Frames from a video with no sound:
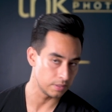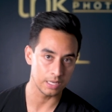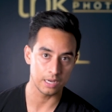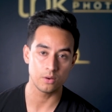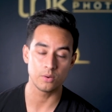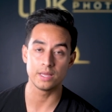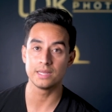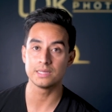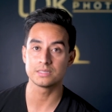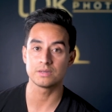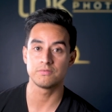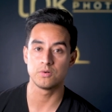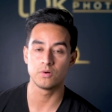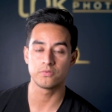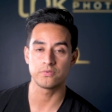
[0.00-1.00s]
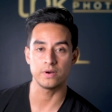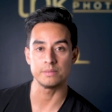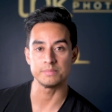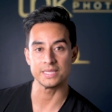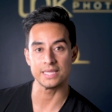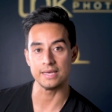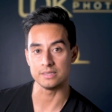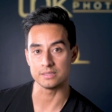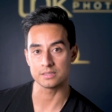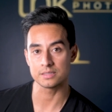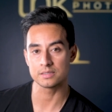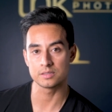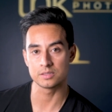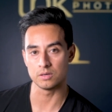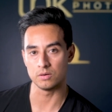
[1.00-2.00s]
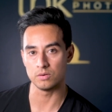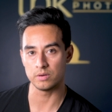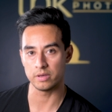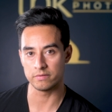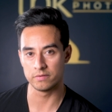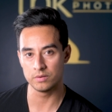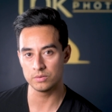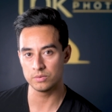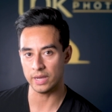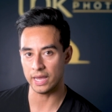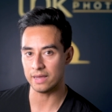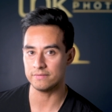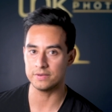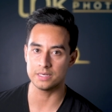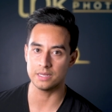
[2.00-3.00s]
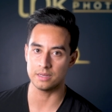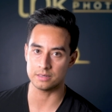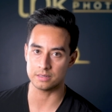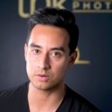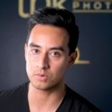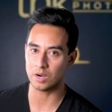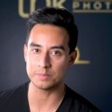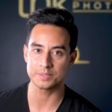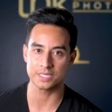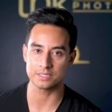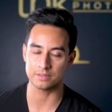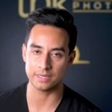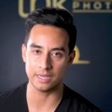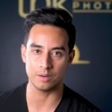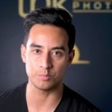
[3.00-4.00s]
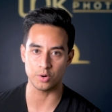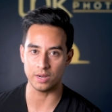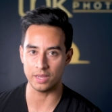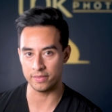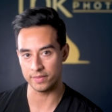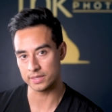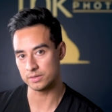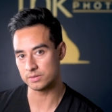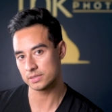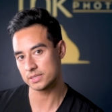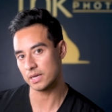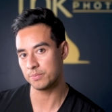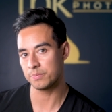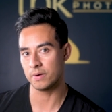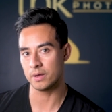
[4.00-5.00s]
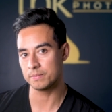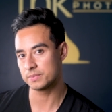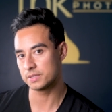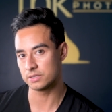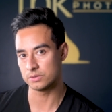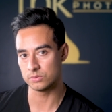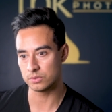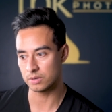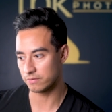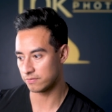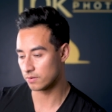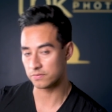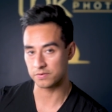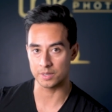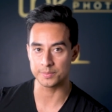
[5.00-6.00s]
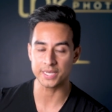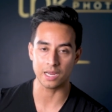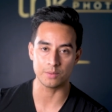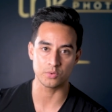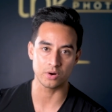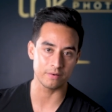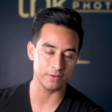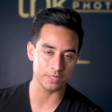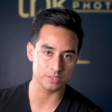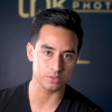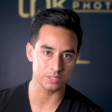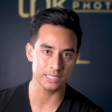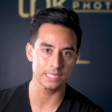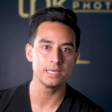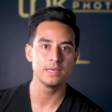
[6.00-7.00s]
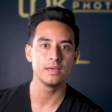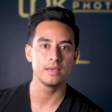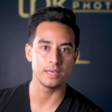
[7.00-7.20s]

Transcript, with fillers: Now, it is a full frame lens, so if you have it on a crop sensor camera and then you step up to a full frame camera eventually,